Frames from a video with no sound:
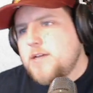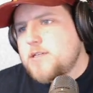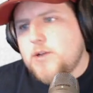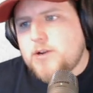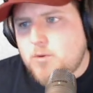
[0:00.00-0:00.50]

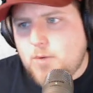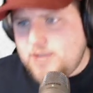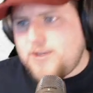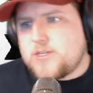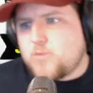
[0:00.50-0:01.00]
so I don't know why
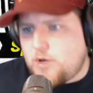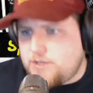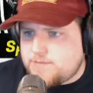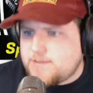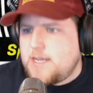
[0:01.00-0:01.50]
you guys
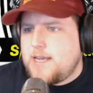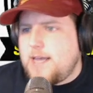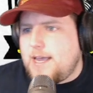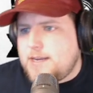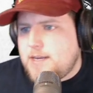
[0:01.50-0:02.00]
wouldn't.
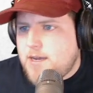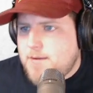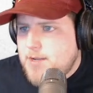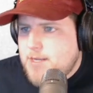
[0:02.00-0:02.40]
And